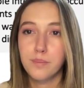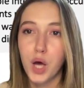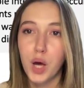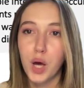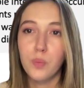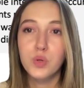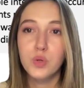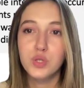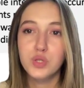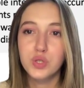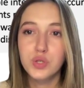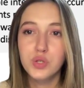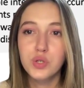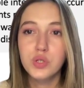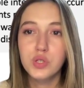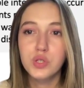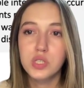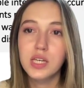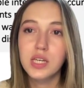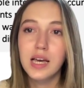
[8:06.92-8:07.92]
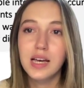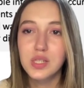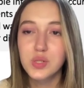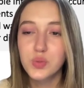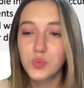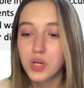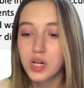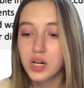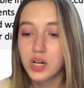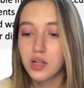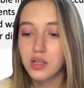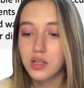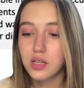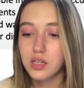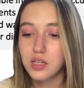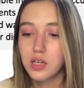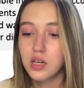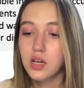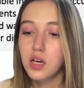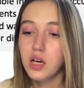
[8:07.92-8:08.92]
opportunity as well.
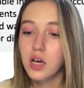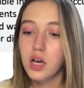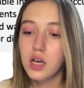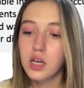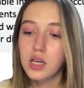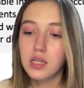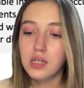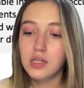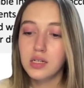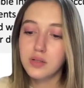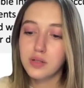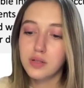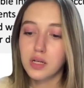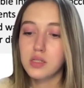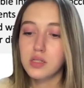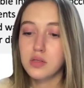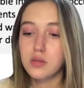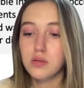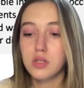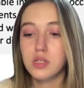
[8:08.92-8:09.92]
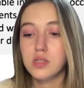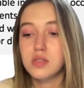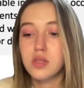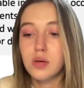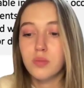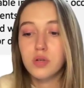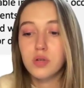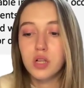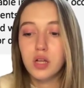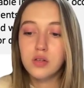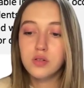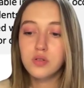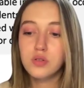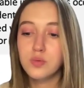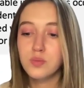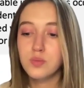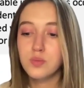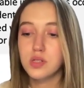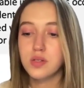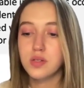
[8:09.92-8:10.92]
Like in some
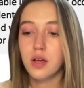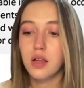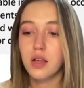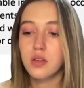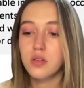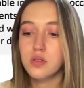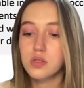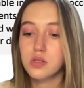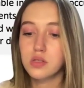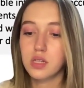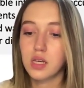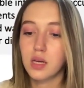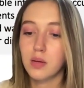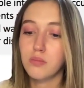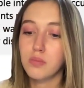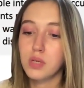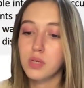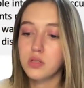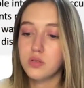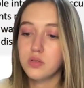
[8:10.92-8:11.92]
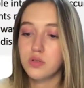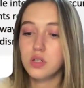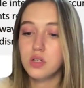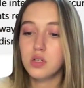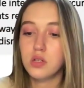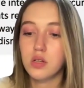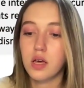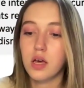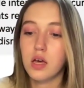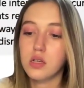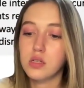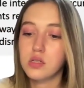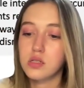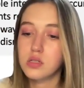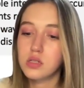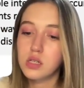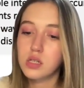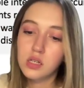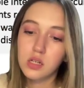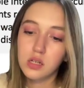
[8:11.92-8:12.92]
classrooms, silence can be treated
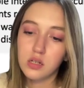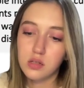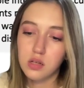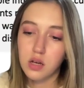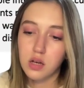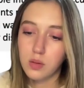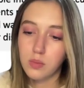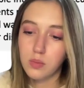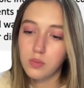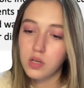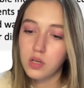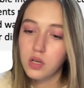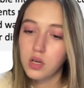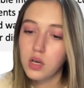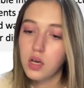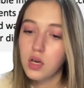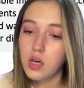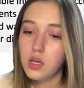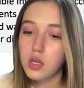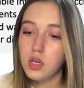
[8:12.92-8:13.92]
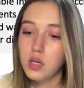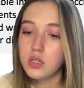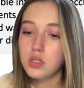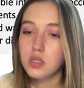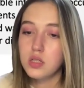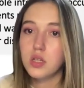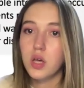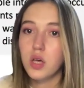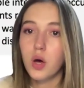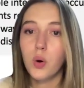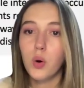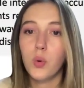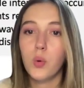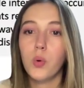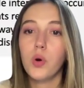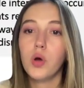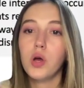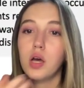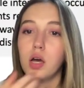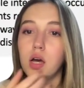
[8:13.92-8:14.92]
as thinking time.
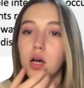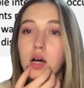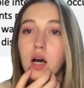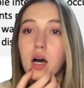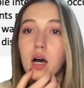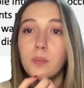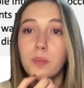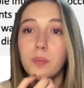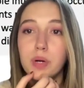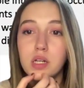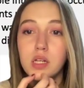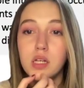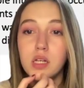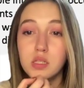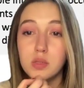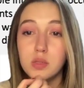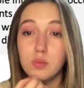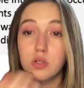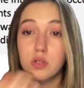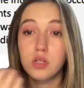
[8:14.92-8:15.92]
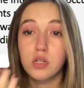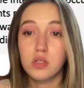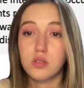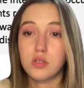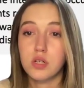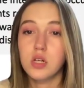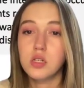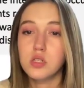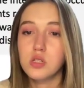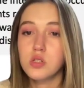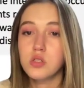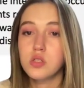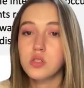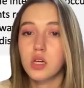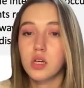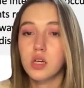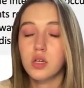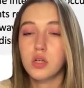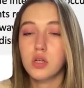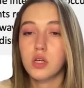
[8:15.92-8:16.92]
So, unpredictable interactions
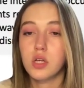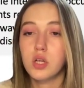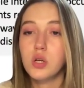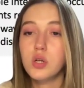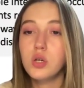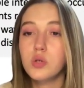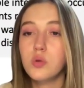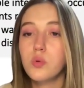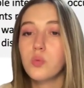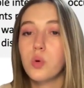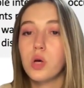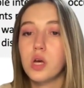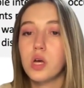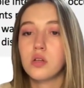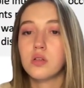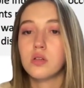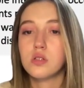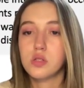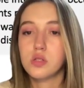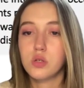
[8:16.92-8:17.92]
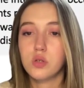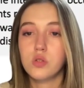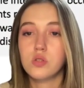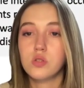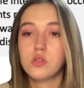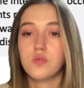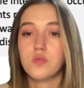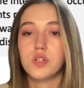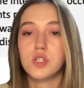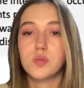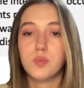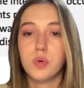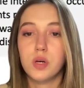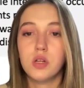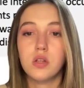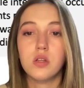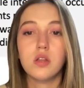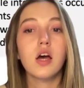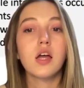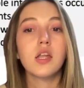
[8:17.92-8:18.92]
occur when students
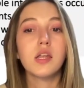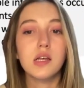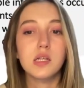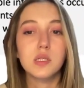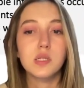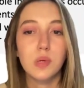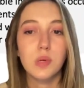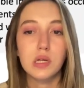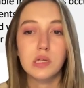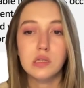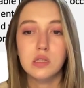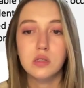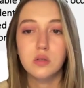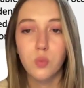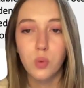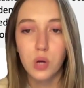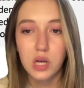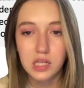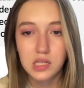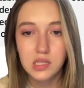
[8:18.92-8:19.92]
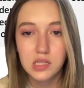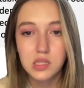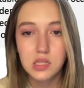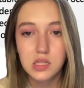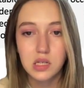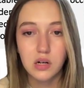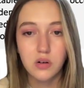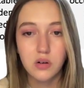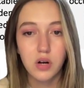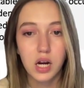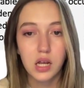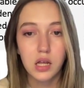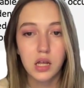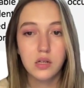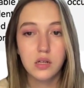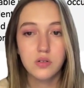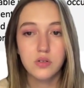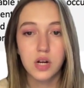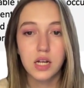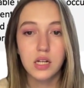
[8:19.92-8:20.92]
respond in unexpected ways,
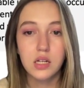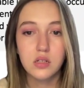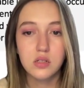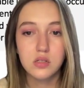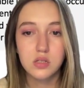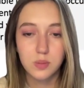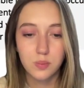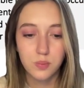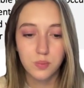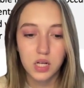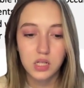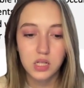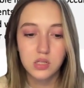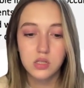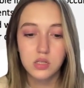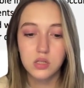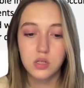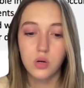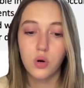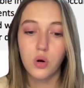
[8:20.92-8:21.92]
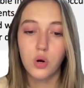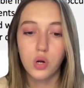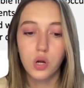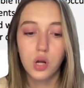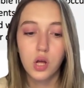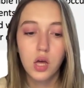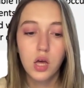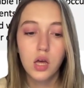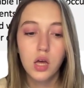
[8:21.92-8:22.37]
creating surprises or